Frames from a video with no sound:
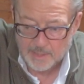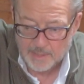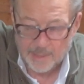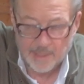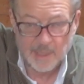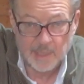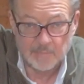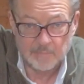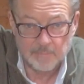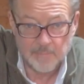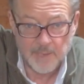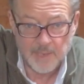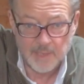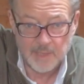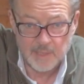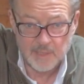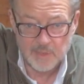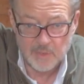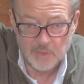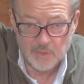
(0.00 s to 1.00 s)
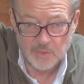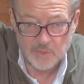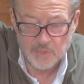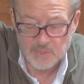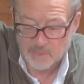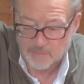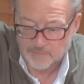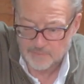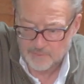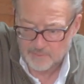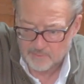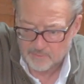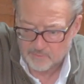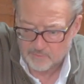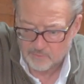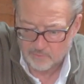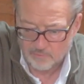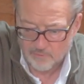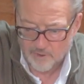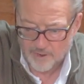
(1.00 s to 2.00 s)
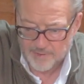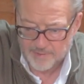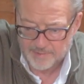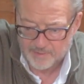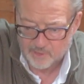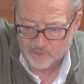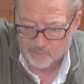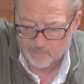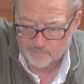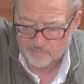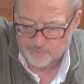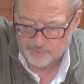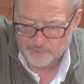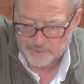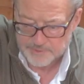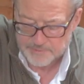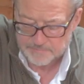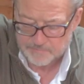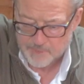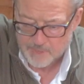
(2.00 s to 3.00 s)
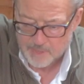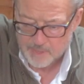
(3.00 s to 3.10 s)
it made a huge difference to riding comfort.